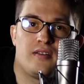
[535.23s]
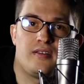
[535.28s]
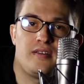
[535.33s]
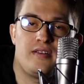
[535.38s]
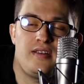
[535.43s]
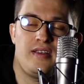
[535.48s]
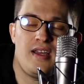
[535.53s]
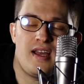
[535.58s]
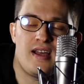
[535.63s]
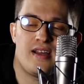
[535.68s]

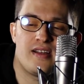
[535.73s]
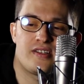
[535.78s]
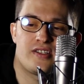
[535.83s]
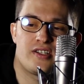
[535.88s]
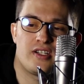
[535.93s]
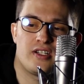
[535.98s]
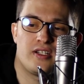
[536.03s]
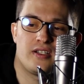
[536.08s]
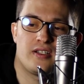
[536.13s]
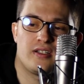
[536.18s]
Yeah,
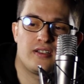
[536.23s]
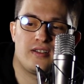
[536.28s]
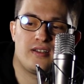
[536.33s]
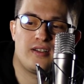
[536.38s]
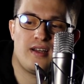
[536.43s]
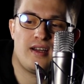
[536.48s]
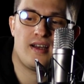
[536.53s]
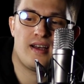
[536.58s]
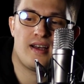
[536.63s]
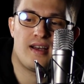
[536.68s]
sure.
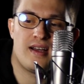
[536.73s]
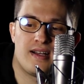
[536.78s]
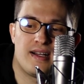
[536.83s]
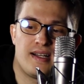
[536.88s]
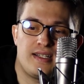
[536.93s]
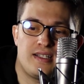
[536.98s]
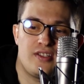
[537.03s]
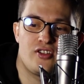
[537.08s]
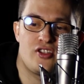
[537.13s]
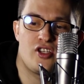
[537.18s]

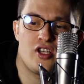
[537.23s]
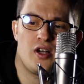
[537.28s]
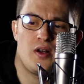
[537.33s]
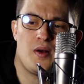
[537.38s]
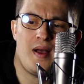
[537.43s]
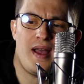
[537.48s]
So